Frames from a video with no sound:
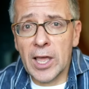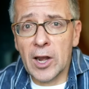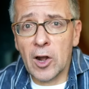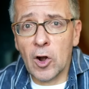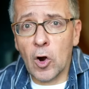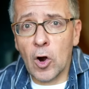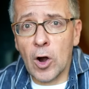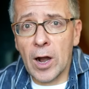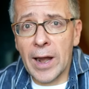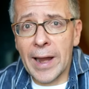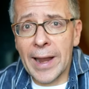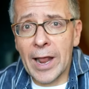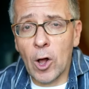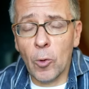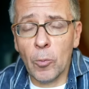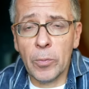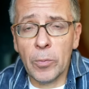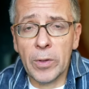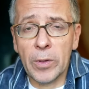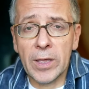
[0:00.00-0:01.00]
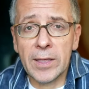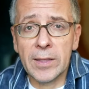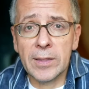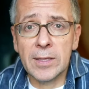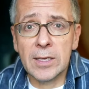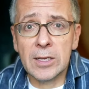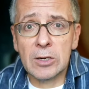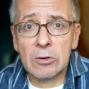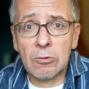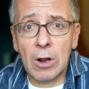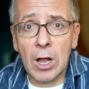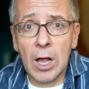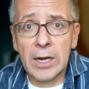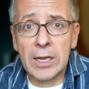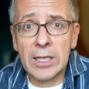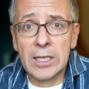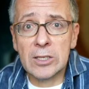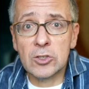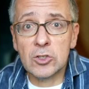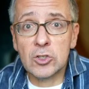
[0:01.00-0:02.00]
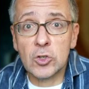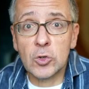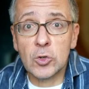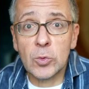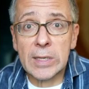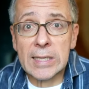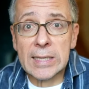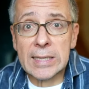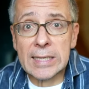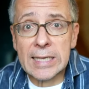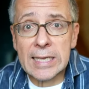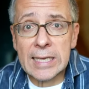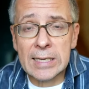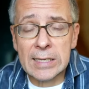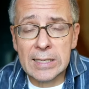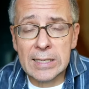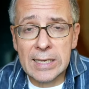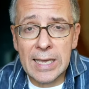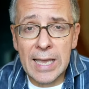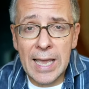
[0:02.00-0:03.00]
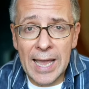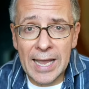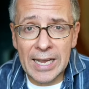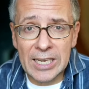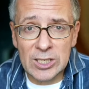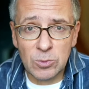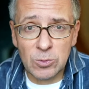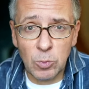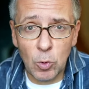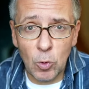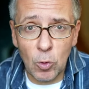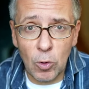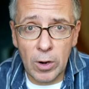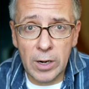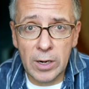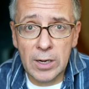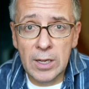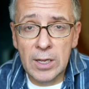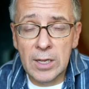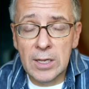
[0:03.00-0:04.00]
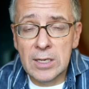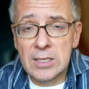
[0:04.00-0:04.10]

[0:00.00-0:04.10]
and are helping the Iranians to illegally export